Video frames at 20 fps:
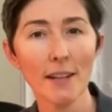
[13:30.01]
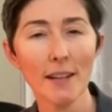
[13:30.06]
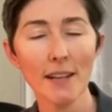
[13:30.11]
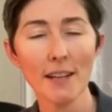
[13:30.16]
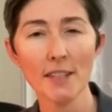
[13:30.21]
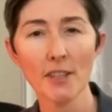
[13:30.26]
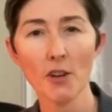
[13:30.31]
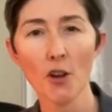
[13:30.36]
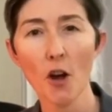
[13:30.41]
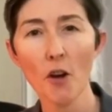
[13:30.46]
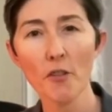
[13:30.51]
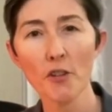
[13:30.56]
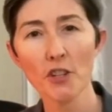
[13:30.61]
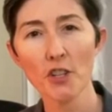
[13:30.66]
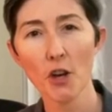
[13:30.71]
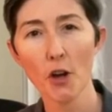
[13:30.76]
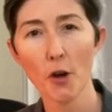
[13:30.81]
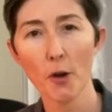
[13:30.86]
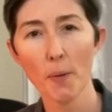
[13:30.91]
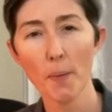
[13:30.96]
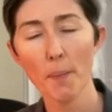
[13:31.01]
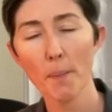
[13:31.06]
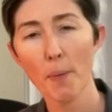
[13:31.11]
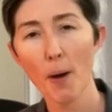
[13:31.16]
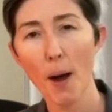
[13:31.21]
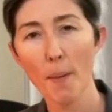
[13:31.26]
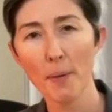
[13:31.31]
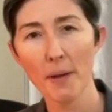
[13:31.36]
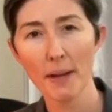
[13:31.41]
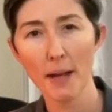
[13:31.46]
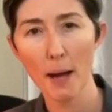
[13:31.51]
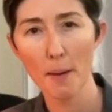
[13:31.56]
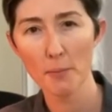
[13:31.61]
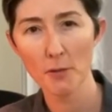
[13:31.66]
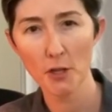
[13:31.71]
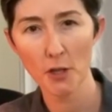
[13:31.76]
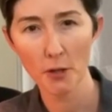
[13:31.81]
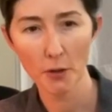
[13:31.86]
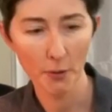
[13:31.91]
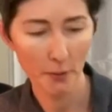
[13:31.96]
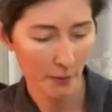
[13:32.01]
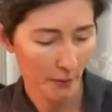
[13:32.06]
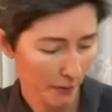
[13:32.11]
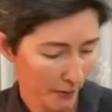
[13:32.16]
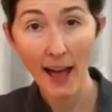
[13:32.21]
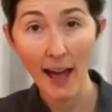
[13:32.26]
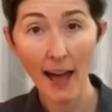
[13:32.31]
is an overtone popping up to.